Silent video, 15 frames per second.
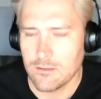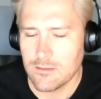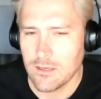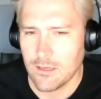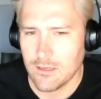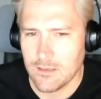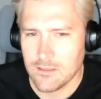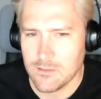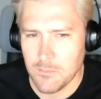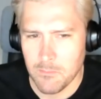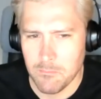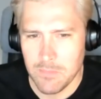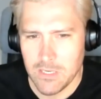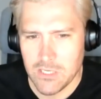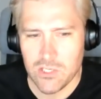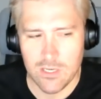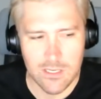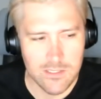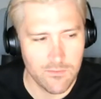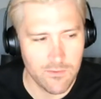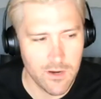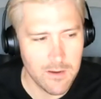So
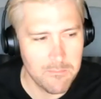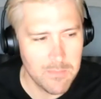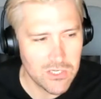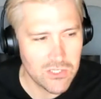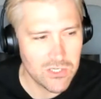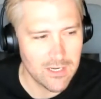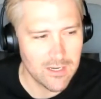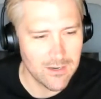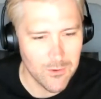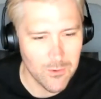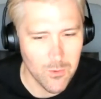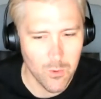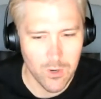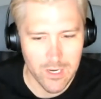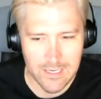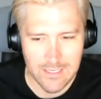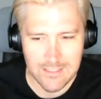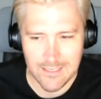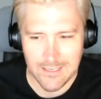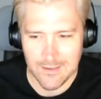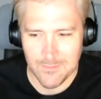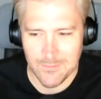it's a very mission
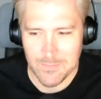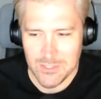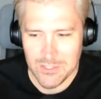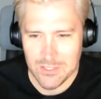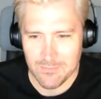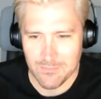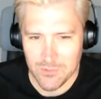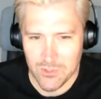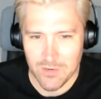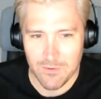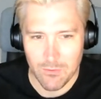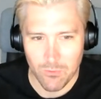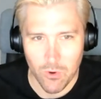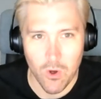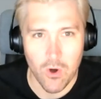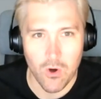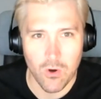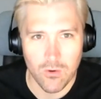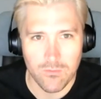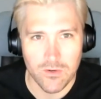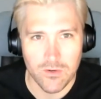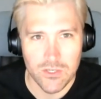oriented or mission driven
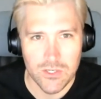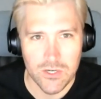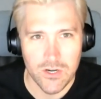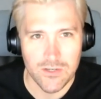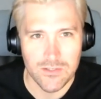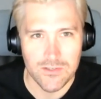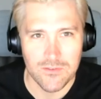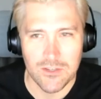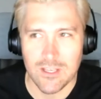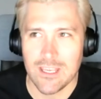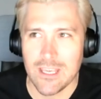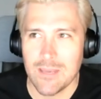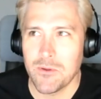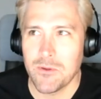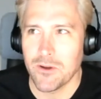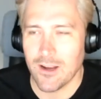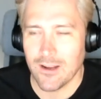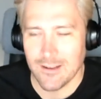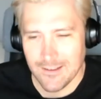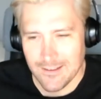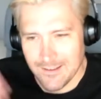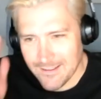role for sure. So you can keep your
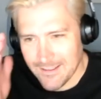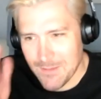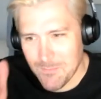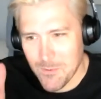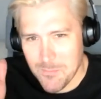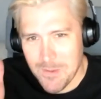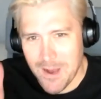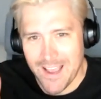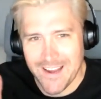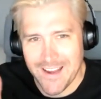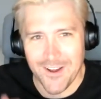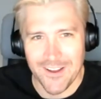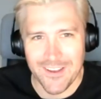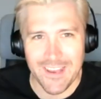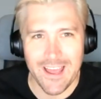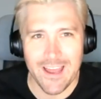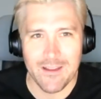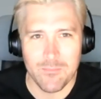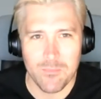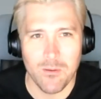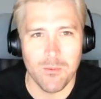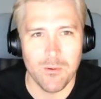mind on that.
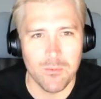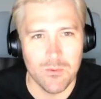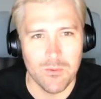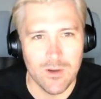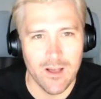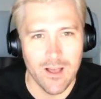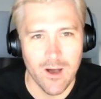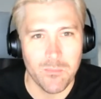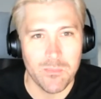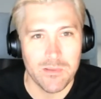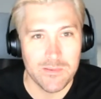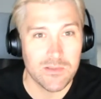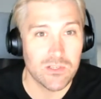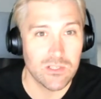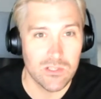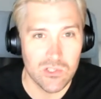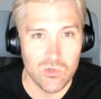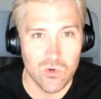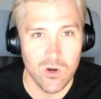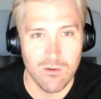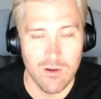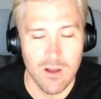It probably will help, especially in the
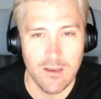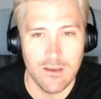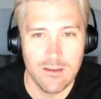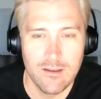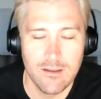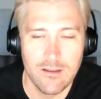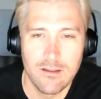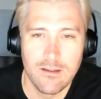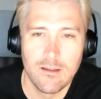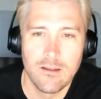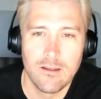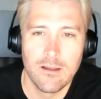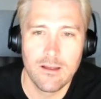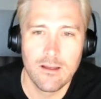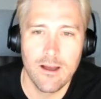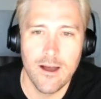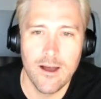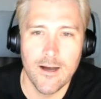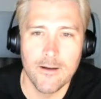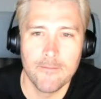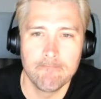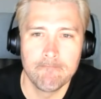short run.
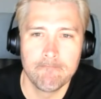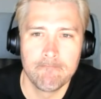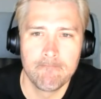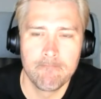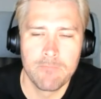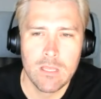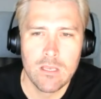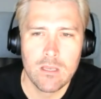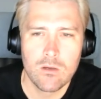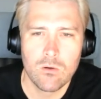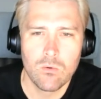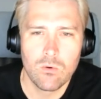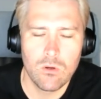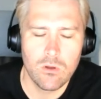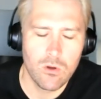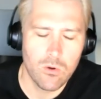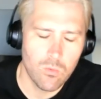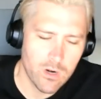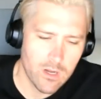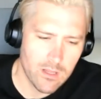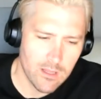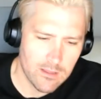One
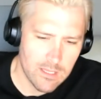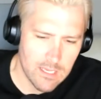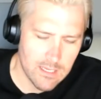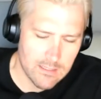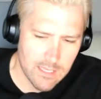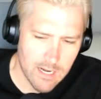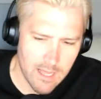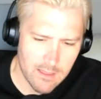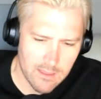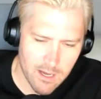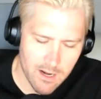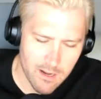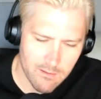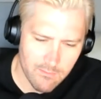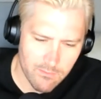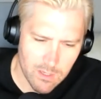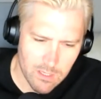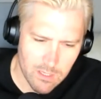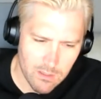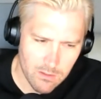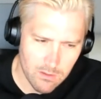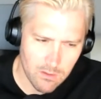of the things that I thought of
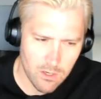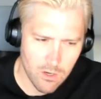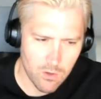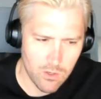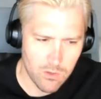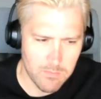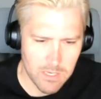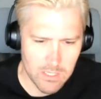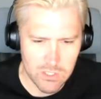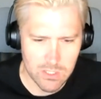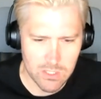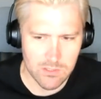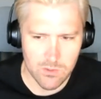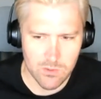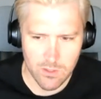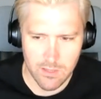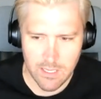when, you mentioned sort of that